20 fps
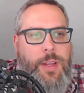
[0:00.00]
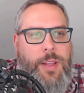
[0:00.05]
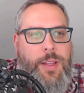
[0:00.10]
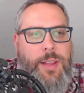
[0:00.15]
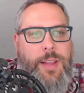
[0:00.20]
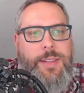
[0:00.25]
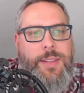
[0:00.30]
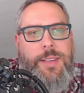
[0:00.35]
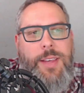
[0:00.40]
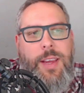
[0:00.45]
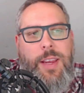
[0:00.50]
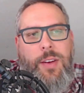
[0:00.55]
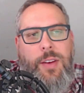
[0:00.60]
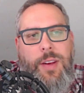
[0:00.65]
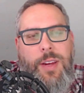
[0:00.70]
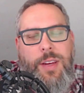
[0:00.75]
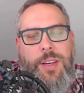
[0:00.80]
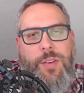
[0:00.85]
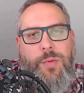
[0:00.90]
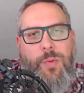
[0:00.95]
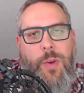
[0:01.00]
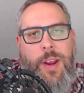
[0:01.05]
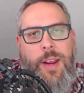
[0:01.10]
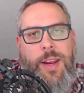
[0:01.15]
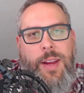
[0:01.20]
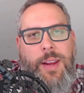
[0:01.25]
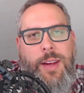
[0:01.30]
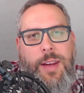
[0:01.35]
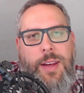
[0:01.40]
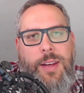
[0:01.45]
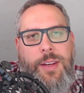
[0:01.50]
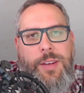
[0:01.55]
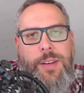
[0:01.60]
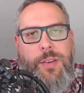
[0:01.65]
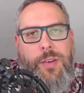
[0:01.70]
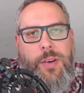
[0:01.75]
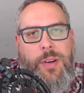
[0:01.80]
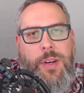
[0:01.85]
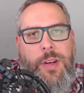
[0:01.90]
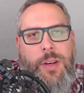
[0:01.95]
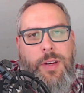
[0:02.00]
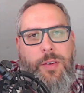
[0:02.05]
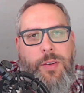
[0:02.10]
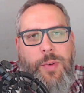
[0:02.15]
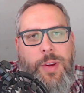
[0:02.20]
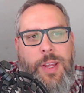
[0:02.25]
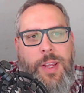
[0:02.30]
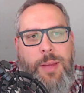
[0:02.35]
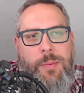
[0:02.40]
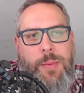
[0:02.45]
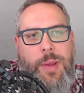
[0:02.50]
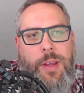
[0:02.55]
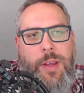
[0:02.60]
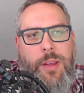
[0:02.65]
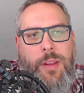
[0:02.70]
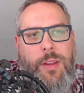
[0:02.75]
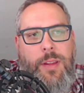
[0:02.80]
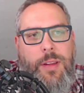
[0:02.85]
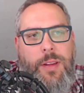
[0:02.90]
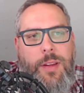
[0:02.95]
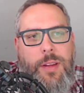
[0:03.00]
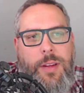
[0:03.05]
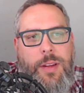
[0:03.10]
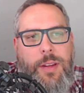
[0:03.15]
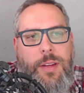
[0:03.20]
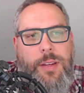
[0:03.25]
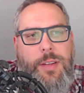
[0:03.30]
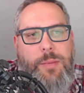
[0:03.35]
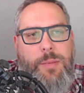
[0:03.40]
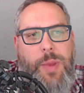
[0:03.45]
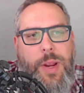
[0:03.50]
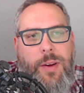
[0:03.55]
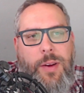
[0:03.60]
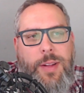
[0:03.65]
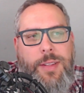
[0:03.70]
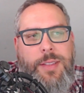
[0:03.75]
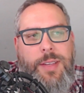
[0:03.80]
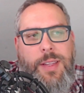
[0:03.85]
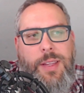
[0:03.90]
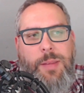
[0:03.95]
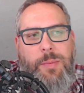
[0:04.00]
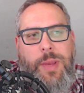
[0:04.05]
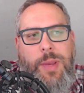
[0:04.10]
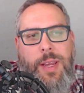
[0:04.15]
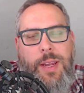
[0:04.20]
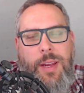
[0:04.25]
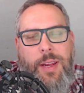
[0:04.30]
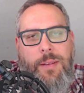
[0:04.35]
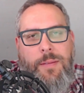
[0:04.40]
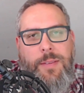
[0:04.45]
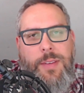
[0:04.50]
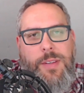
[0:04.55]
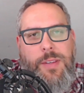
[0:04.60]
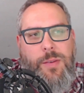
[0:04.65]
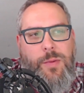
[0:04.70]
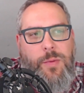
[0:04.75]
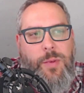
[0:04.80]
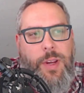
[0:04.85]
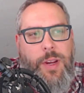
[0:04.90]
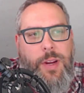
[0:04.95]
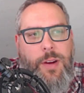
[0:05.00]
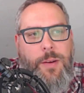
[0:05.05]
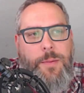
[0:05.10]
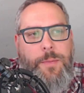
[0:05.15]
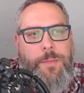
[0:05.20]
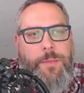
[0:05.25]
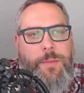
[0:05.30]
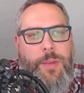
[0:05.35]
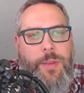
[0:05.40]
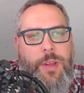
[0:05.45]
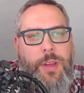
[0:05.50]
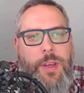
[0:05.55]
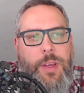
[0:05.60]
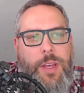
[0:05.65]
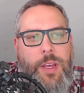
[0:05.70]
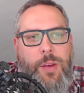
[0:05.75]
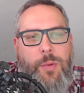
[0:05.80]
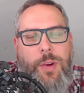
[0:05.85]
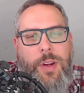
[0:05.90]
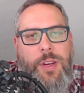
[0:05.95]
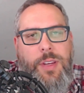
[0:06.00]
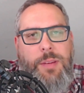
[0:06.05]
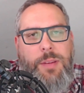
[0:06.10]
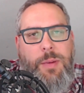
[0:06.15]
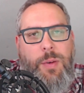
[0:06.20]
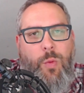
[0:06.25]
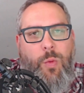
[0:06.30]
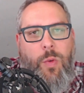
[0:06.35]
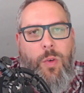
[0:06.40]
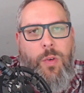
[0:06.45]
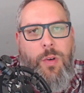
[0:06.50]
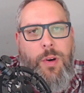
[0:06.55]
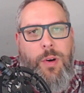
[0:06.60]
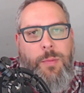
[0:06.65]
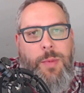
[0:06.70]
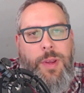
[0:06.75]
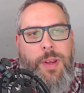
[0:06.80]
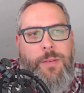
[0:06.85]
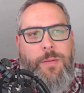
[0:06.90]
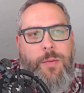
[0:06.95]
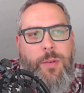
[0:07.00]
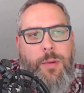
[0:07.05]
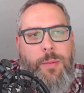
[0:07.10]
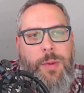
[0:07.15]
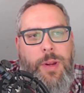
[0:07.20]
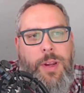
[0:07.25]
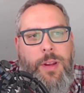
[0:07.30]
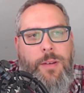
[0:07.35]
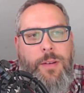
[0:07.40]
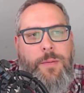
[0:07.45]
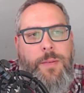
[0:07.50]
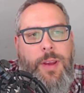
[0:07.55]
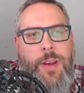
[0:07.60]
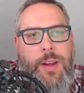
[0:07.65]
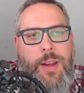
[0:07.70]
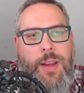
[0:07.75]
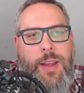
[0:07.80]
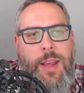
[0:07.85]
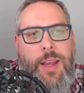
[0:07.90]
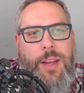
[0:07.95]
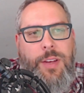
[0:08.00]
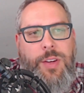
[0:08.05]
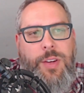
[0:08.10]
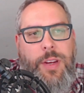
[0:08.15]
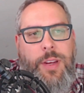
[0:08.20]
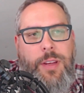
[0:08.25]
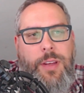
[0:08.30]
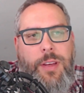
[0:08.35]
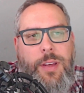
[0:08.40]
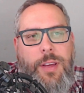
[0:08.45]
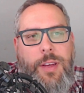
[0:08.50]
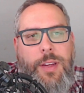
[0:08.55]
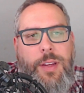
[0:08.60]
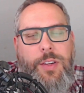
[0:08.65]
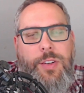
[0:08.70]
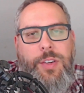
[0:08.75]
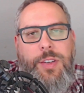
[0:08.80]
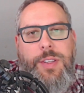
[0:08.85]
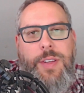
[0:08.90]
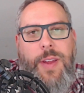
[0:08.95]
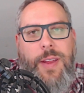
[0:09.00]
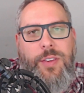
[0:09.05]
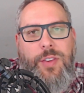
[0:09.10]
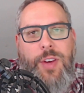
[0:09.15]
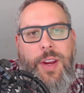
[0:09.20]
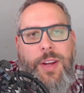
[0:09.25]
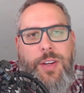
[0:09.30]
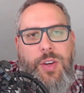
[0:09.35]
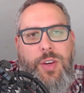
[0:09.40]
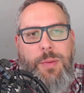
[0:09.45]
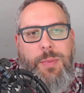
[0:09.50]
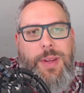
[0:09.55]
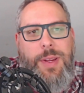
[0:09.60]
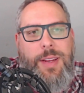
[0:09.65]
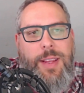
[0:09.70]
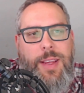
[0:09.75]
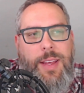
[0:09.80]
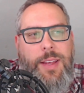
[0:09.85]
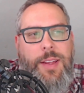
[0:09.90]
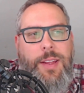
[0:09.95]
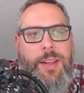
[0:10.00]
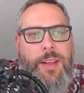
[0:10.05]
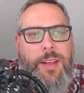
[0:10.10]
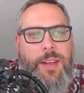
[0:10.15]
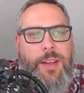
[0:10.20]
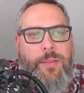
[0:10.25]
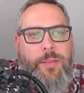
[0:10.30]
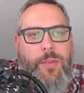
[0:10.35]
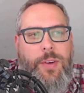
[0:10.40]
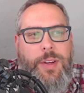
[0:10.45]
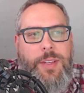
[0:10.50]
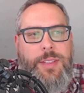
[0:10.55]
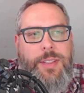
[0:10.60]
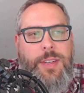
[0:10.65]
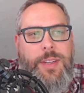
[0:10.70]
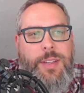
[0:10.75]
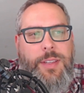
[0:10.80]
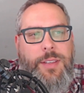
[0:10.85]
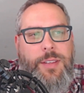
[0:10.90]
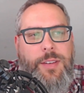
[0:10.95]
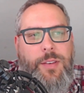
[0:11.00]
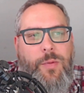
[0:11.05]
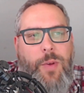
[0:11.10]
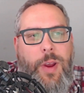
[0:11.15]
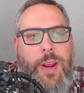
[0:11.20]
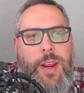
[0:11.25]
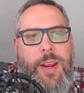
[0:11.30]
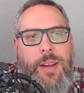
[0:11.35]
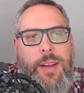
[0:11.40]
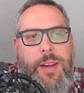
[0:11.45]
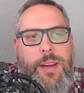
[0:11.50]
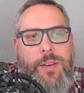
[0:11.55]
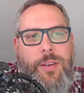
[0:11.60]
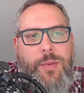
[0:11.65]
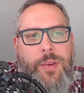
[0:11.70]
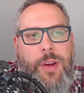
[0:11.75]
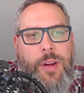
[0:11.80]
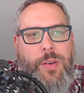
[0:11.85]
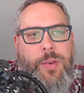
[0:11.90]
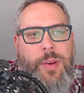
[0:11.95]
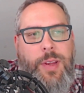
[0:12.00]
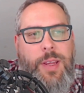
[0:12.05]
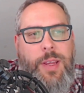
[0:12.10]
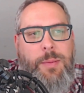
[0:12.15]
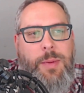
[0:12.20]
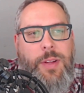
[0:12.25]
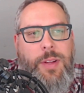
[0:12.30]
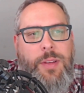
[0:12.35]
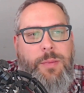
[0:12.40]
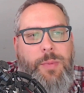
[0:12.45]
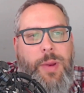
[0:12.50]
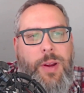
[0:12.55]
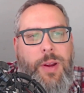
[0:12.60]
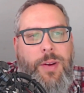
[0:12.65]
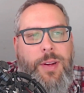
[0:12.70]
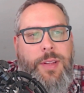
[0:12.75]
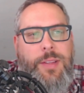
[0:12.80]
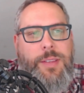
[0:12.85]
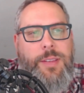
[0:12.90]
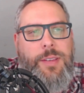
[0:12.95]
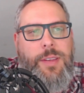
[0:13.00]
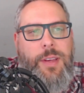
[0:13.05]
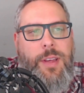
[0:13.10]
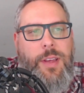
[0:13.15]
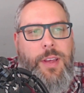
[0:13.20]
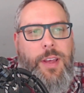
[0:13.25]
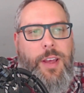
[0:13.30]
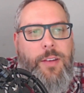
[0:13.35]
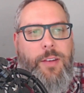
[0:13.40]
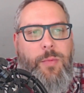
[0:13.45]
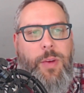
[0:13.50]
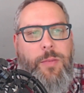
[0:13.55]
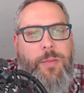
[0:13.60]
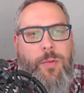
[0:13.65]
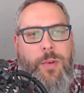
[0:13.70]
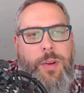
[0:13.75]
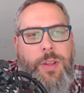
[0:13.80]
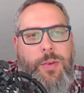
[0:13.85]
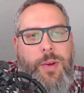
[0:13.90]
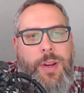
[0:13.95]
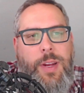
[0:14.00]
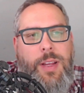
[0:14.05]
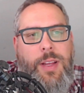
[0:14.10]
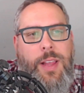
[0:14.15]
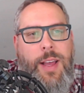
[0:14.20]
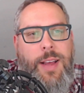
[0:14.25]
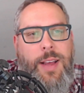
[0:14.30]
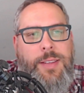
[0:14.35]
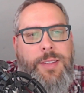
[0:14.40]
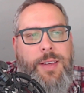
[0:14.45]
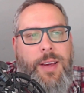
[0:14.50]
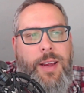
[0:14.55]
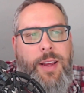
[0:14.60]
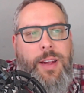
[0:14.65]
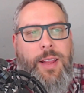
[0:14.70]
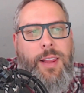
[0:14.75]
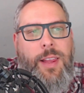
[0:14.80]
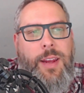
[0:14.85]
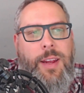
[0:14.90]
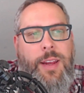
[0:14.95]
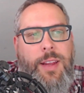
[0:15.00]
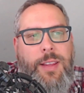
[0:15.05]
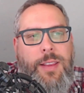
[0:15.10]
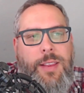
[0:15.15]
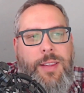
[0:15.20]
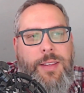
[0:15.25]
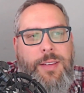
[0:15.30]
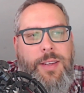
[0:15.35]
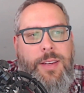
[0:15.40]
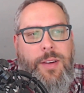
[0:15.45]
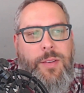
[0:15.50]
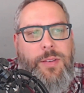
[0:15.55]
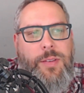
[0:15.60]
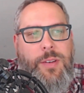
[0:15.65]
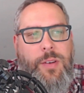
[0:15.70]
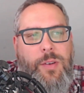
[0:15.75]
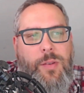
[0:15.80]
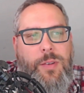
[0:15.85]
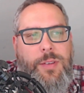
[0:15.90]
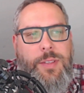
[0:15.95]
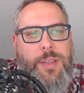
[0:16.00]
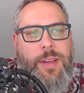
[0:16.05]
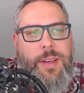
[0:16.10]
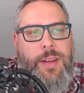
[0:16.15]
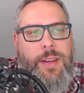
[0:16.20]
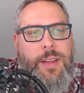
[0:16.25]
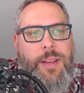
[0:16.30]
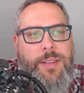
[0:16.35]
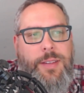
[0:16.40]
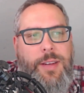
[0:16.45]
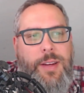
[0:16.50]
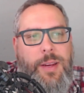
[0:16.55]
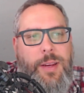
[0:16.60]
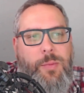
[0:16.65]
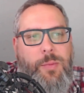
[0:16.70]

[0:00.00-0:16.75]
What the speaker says: Let's say you need to write an introductory email to parents at the beginning of the school year. You want it to be warm, informative, and engaging. Just tell ChatGPT, for instance, write an introductory email to parents of my 4th grade class highlighting this year's goals and exciting